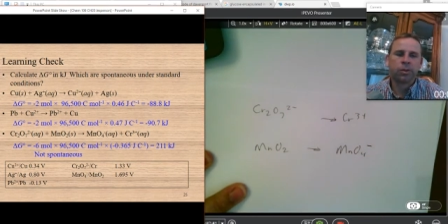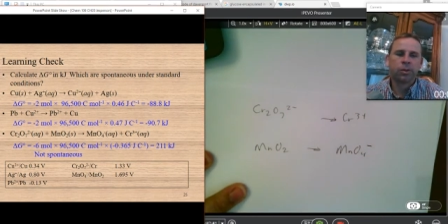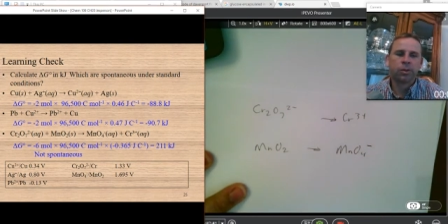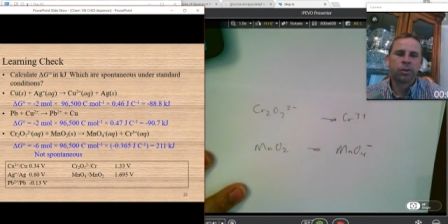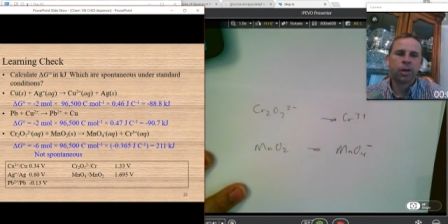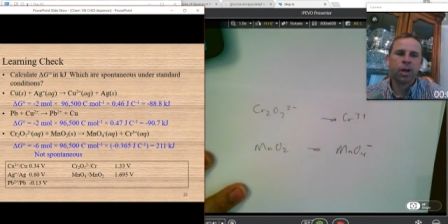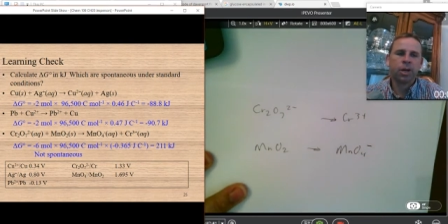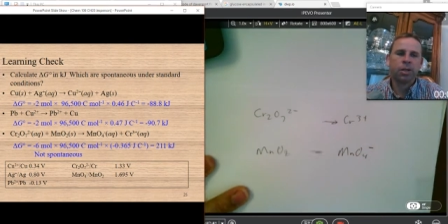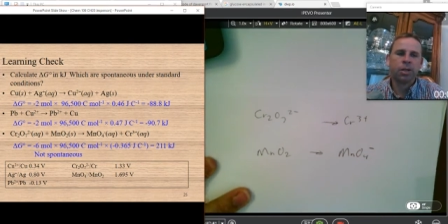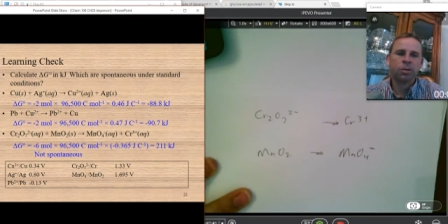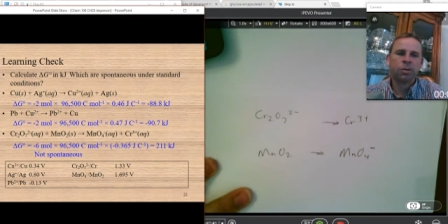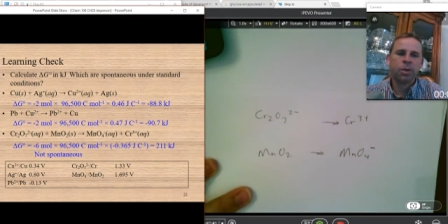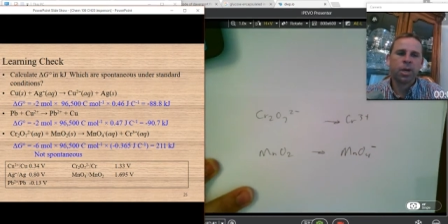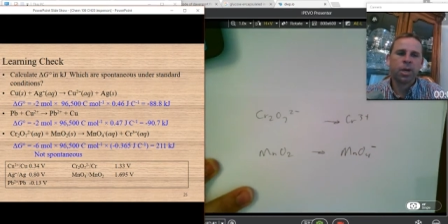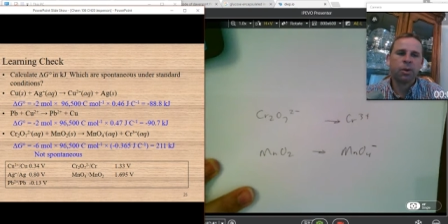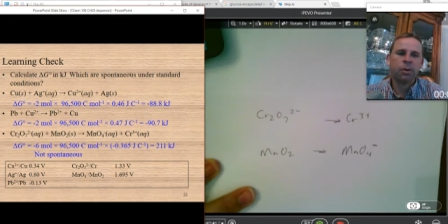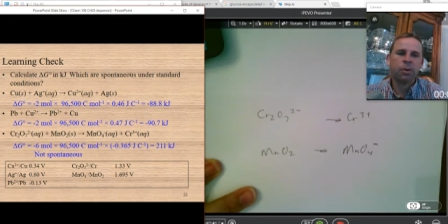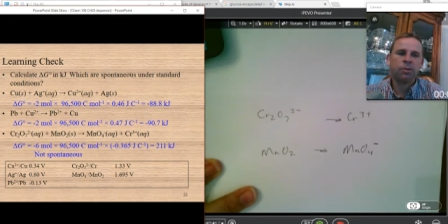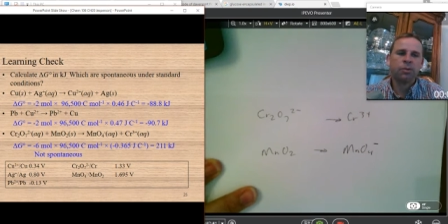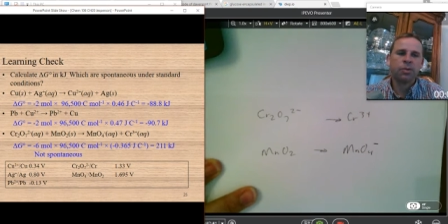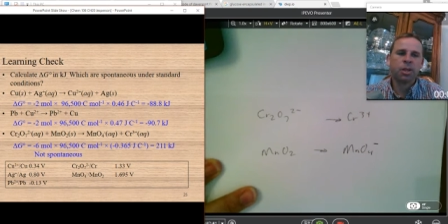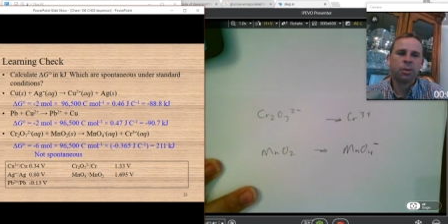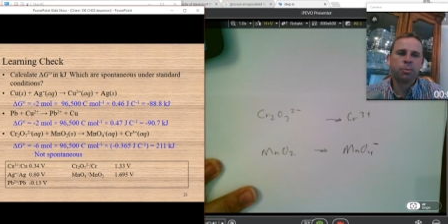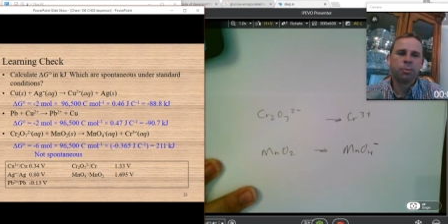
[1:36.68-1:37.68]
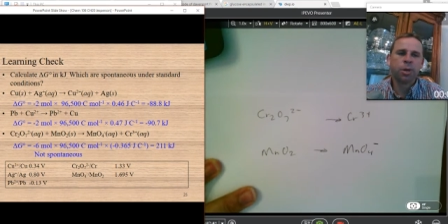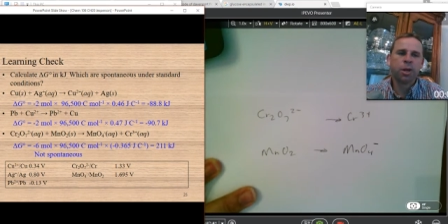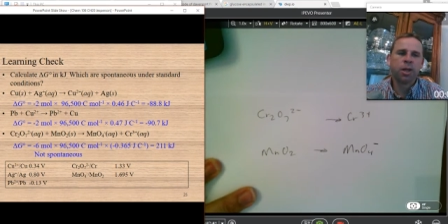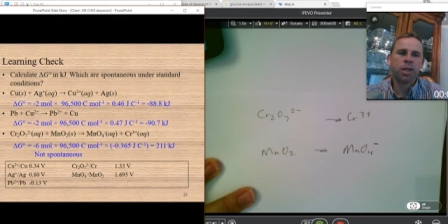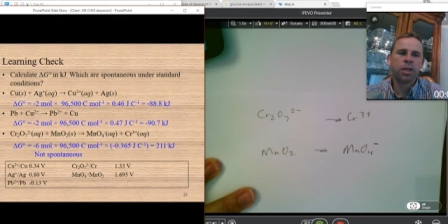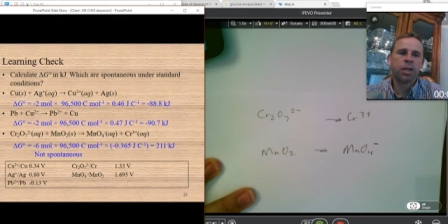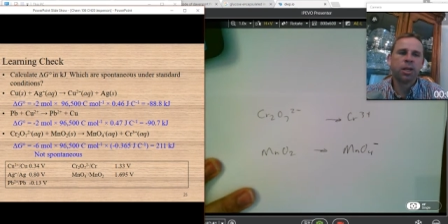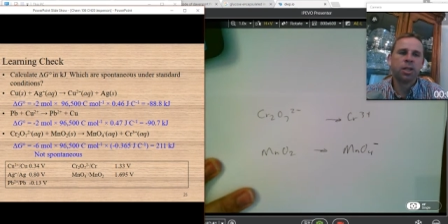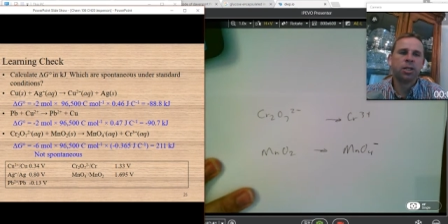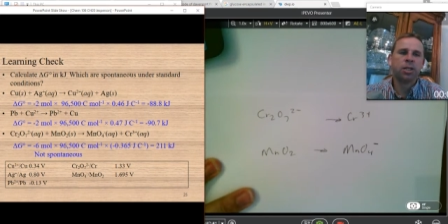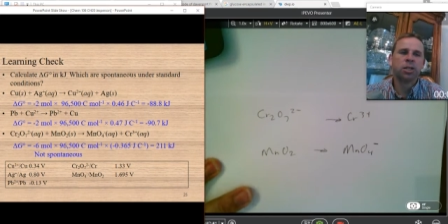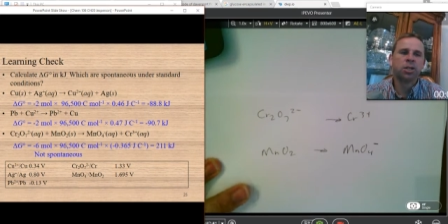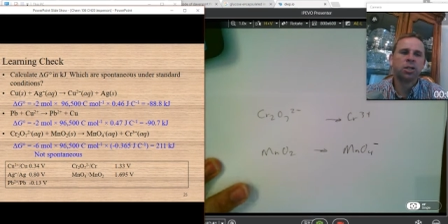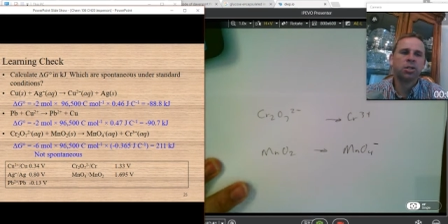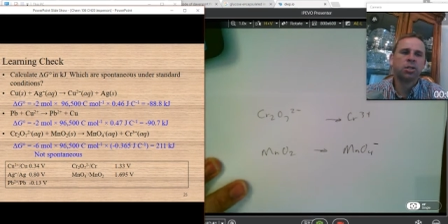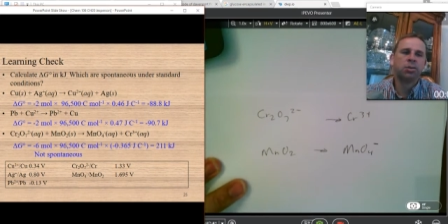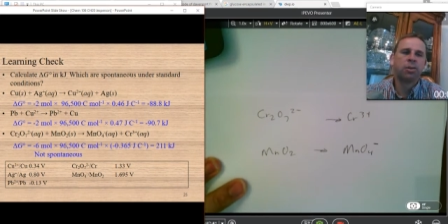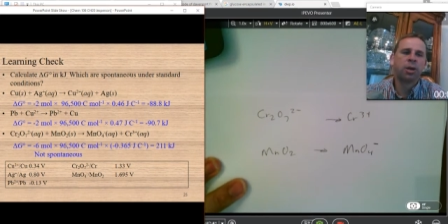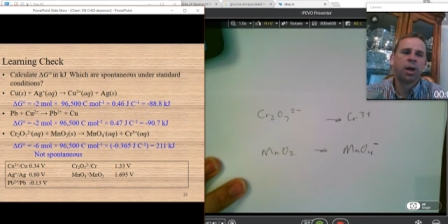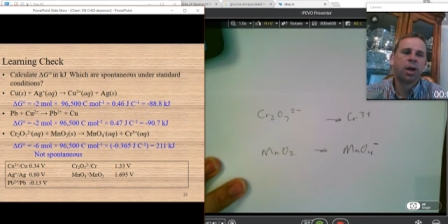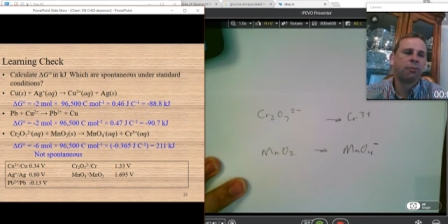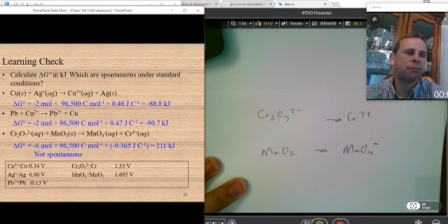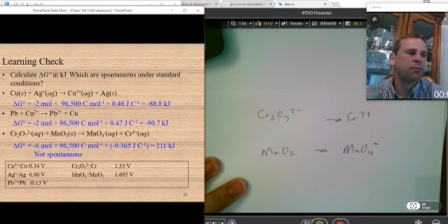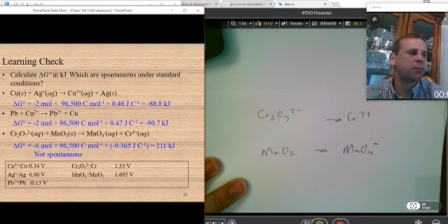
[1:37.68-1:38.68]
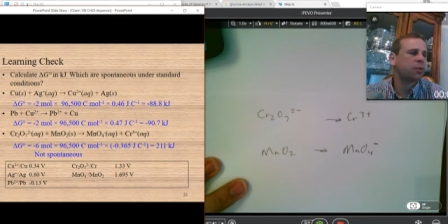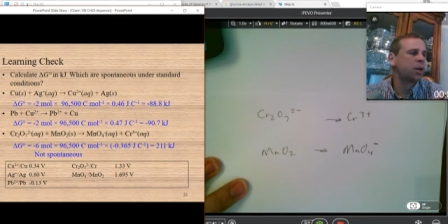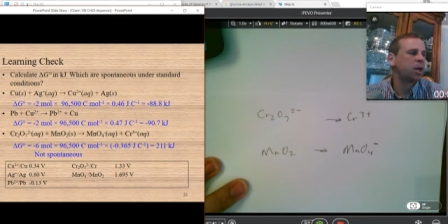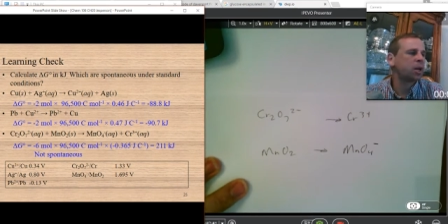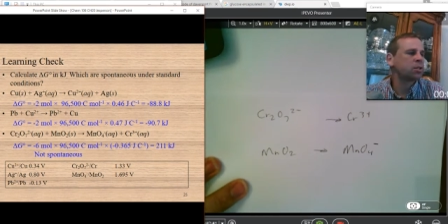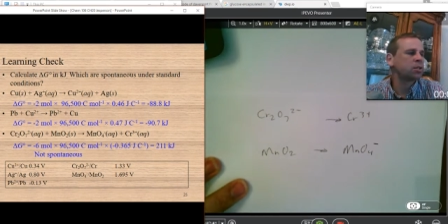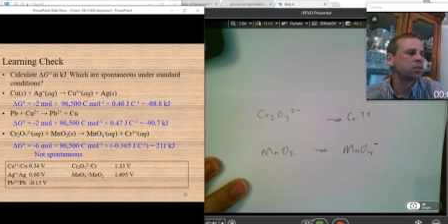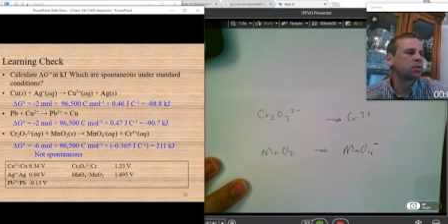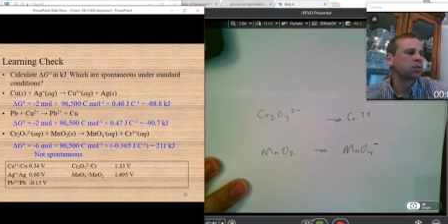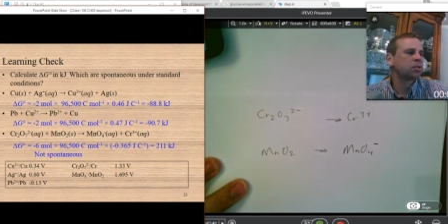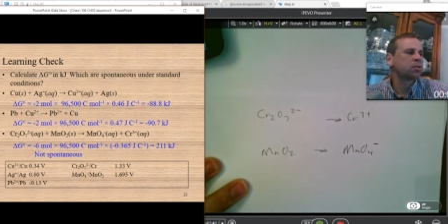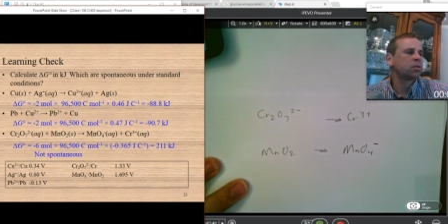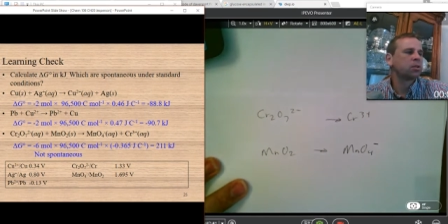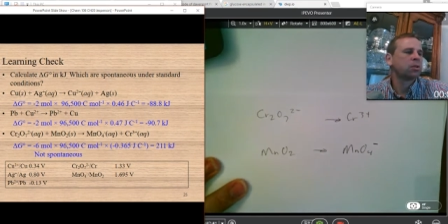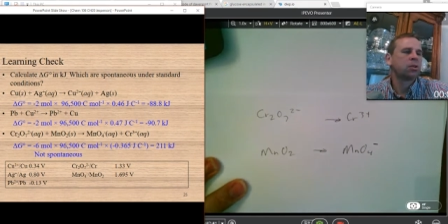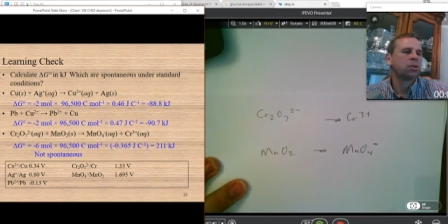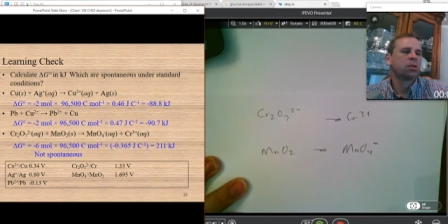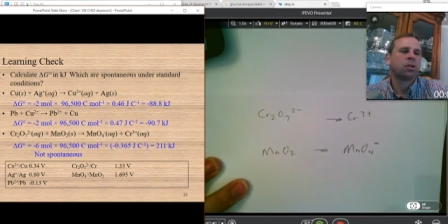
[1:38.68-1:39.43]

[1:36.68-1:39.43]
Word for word: All right, so now we've separated it into two half reactions.